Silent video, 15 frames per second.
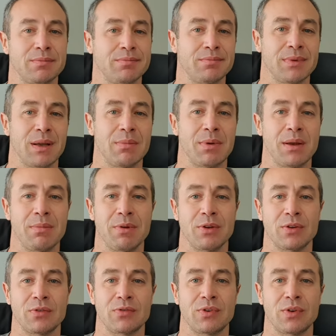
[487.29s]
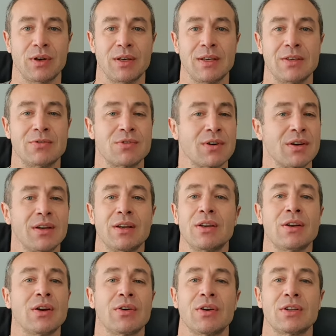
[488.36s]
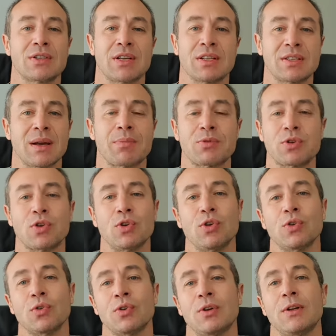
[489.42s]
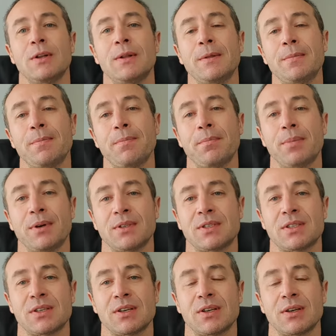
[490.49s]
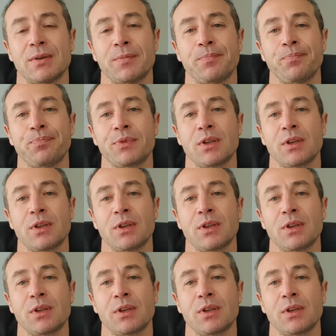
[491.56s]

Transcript: maybe a bit of yoga nidra, you know, it's, it's up to you. But um,